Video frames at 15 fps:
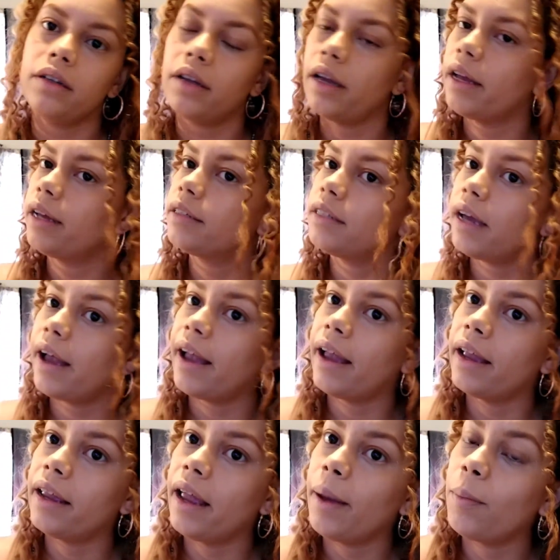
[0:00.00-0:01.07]
and
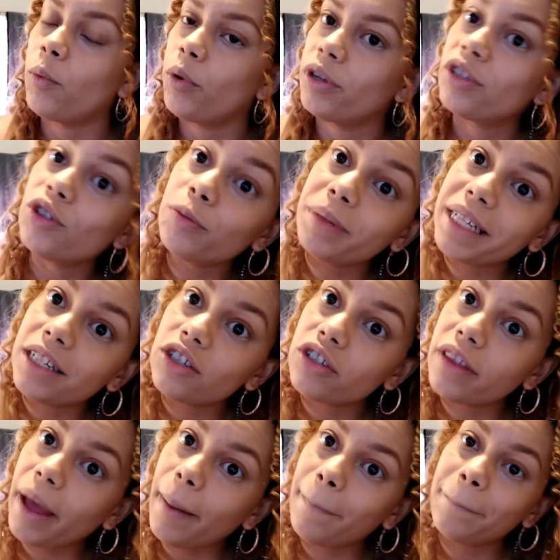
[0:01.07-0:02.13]
I am going to bleach
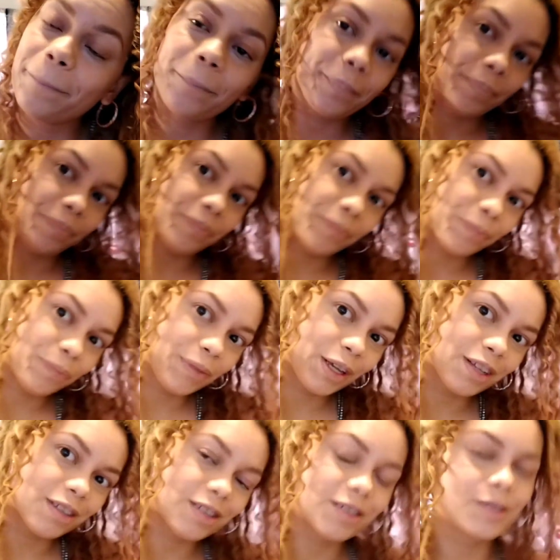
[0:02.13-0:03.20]
them.
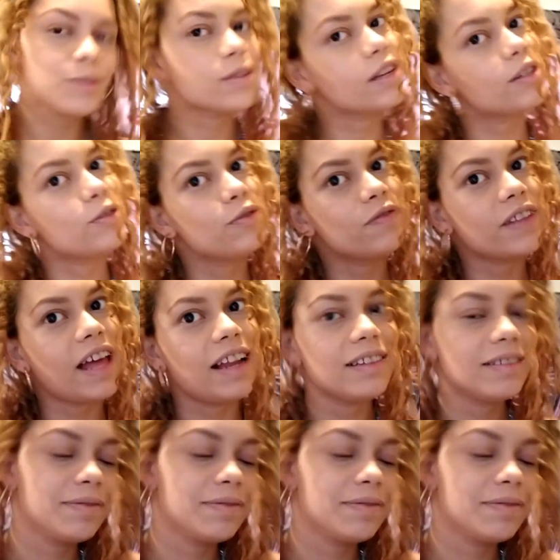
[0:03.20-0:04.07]
So stay tuned for that.